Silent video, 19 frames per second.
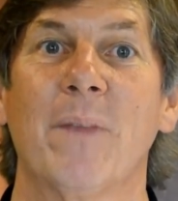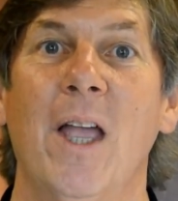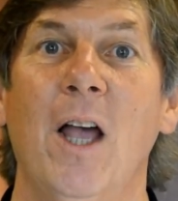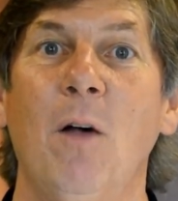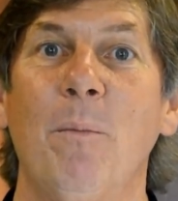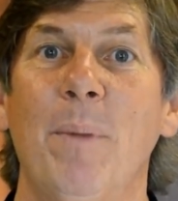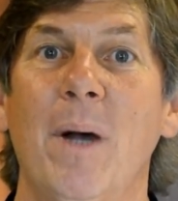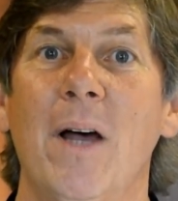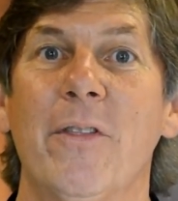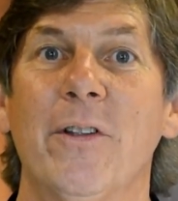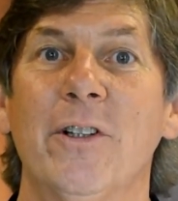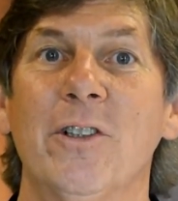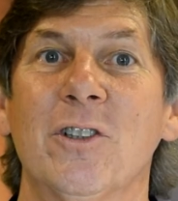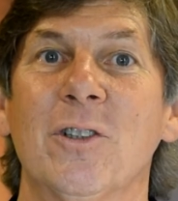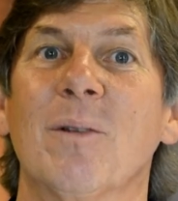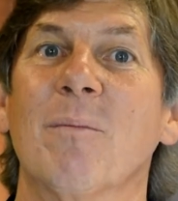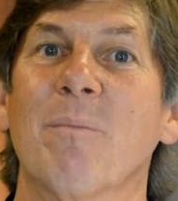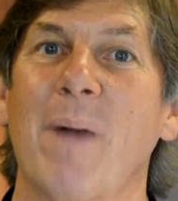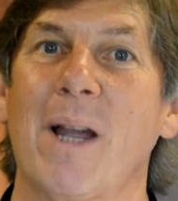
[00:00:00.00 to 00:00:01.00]
Help
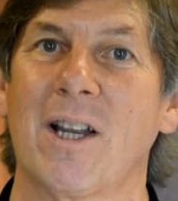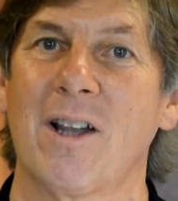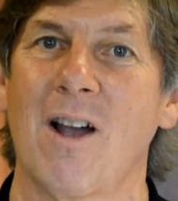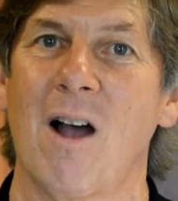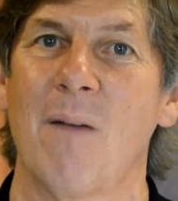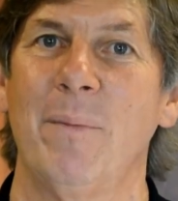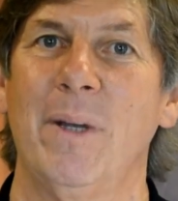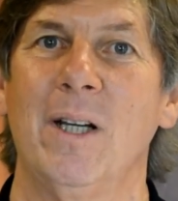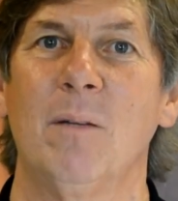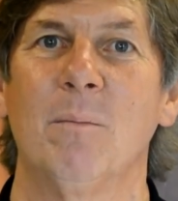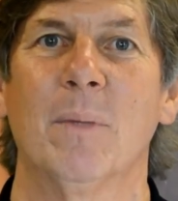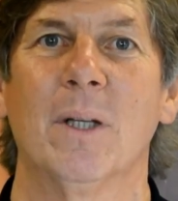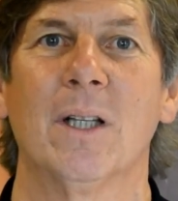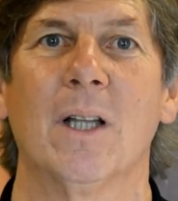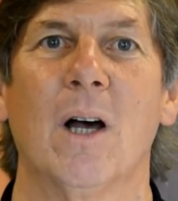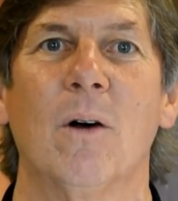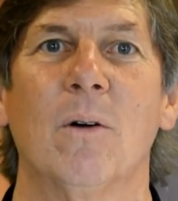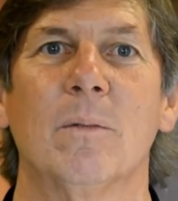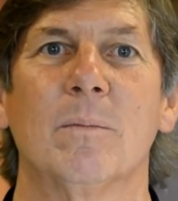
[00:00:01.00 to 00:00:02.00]
others by commenting
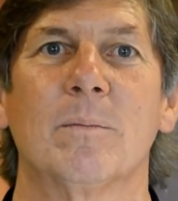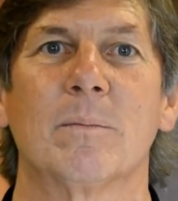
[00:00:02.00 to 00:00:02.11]
below.